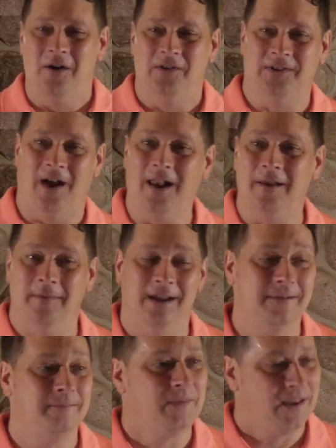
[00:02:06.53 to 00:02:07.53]

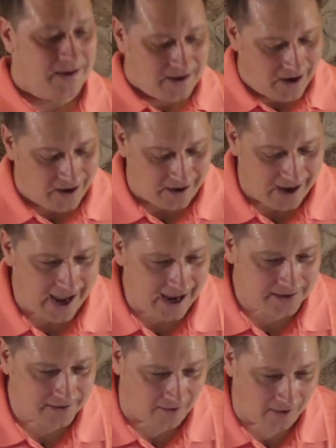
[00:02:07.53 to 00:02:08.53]
Solomon
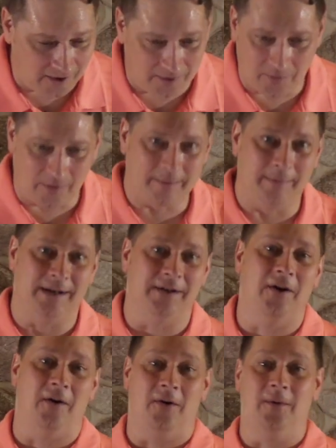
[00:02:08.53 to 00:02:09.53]
had all of the workmen
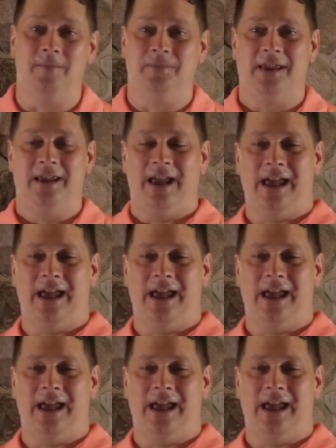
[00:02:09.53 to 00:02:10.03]
go,